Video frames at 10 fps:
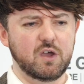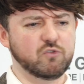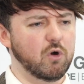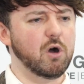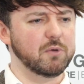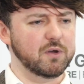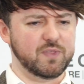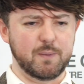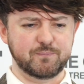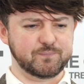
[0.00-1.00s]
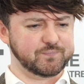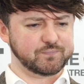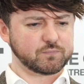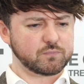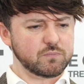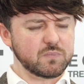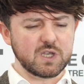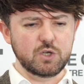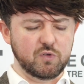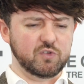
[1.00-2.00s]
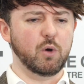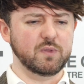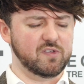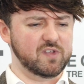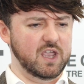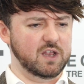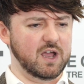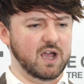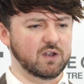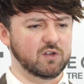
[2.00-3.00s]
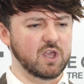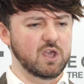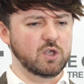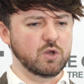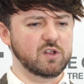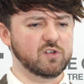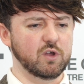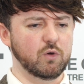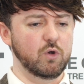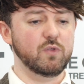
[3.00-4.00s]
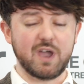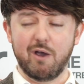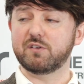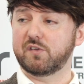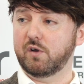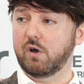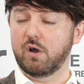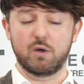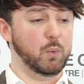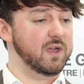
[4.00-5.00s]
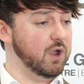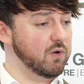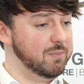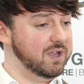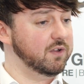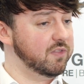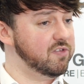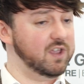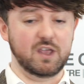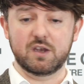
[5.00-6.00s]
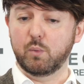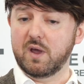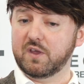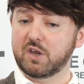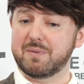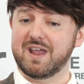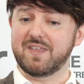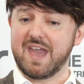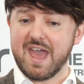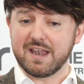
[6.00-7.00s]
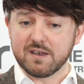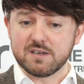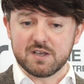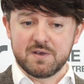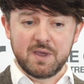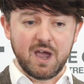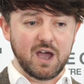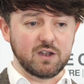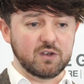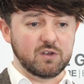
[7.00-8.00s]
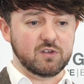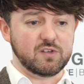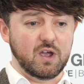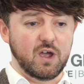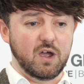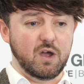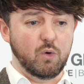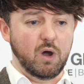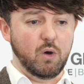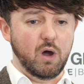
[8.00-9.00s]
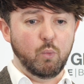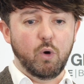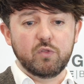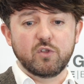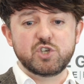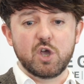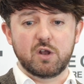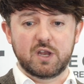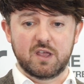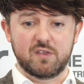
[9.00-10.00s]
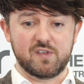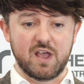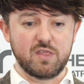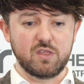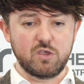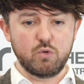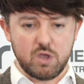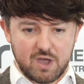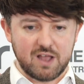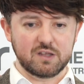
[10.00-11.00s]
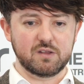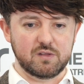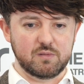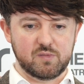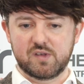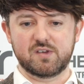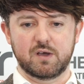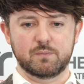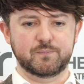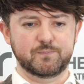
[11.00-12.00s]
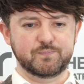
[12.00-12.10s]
a drama, then you start with a scene and you need to know who the characters are, where they are at the beginning of the scene, where they're going to be at the end, and what the journey is. And you can sit down,